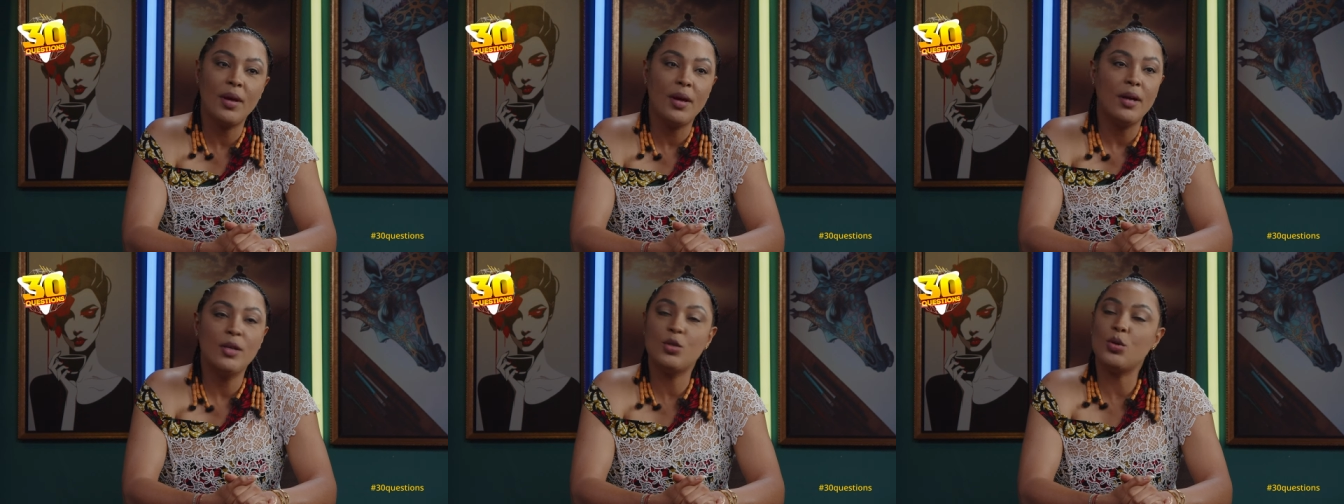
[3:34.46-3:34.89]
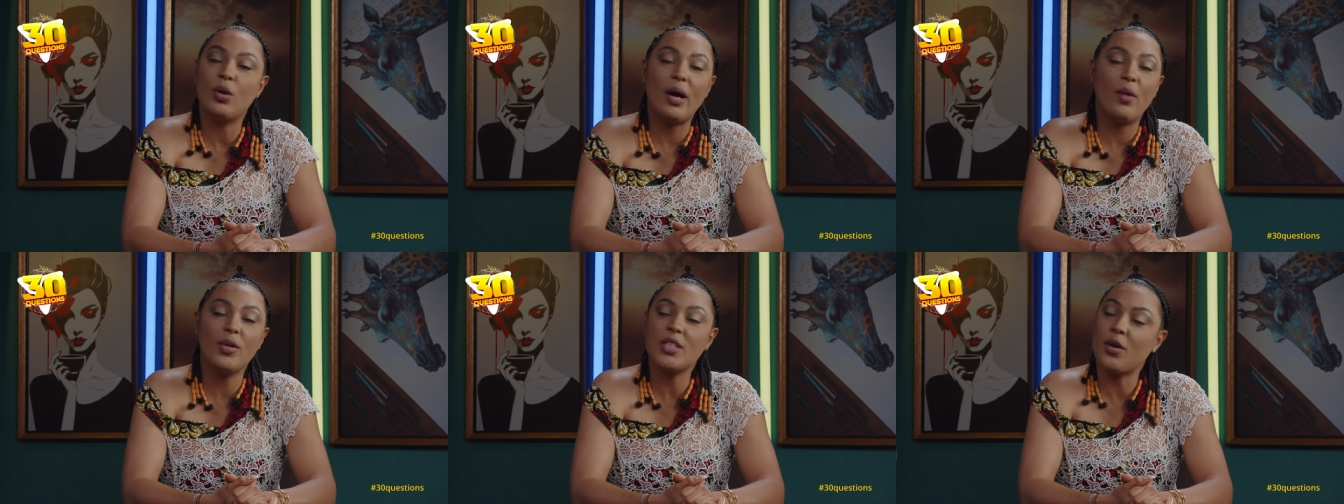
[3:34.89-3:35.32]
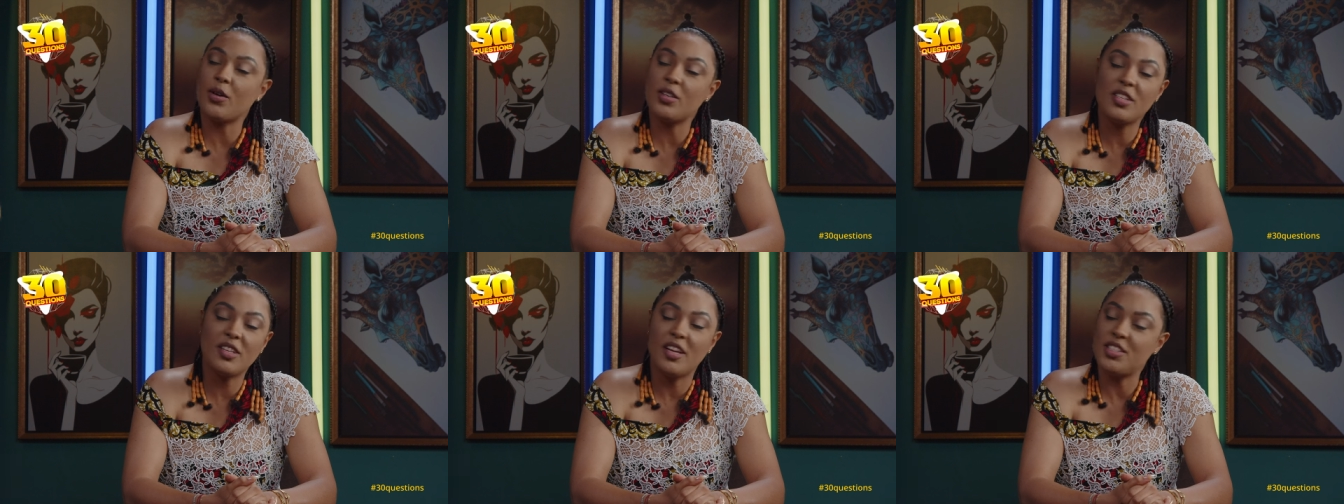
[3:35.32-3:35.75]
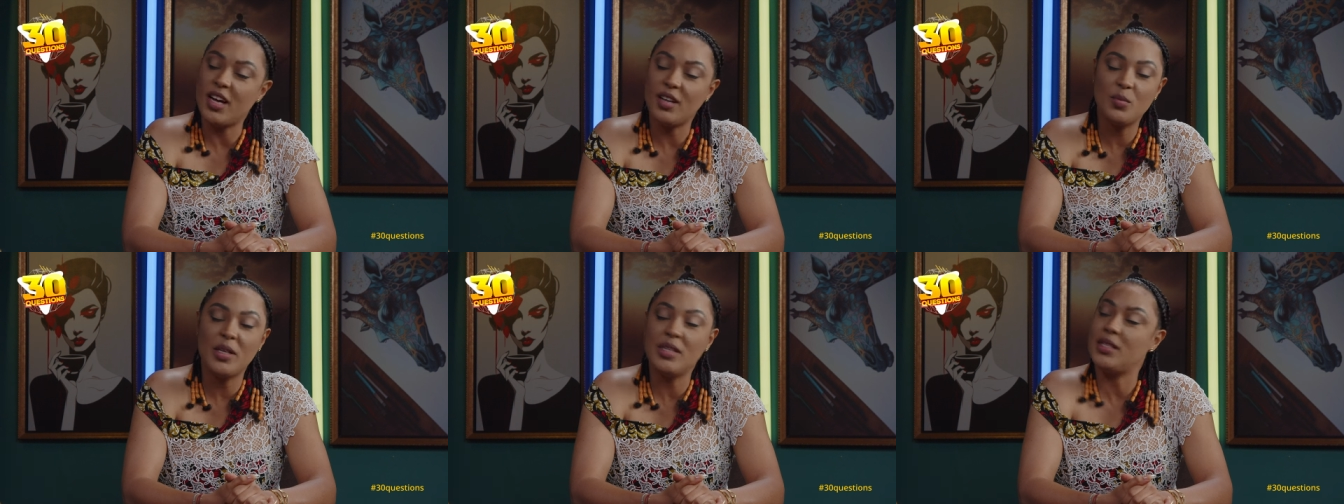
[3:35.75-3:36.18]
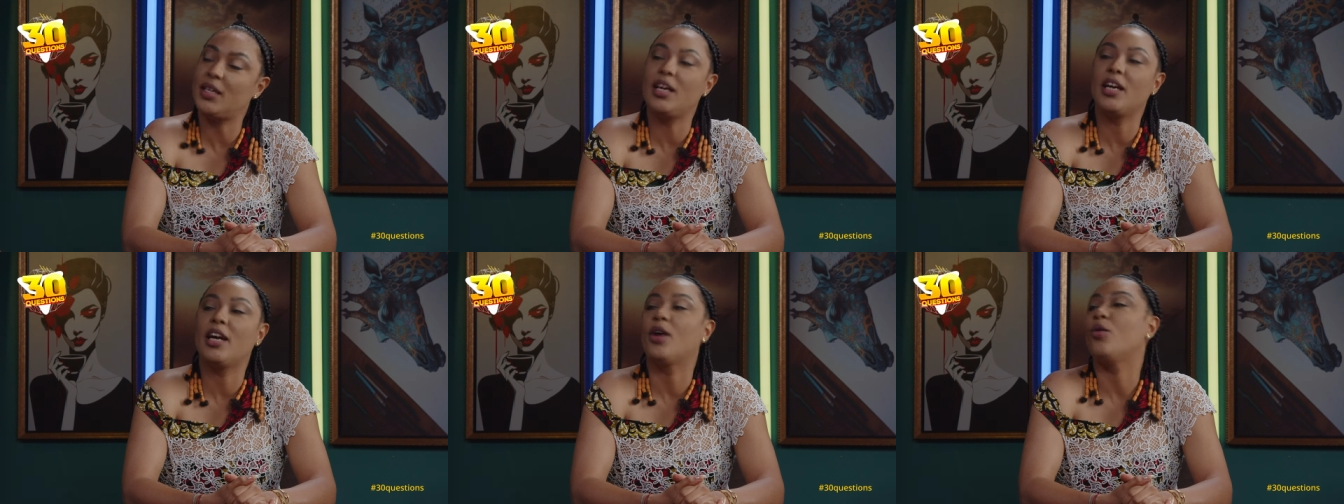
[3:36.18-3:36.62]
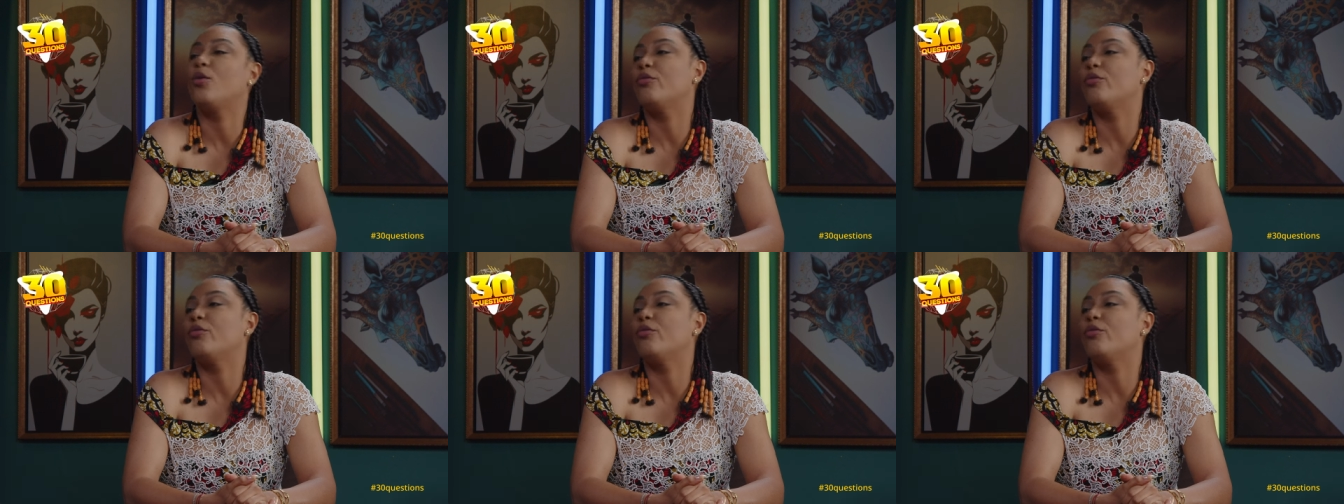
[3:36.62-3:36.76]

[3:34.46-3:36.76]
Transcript: So I wish I was still a child being taken care of.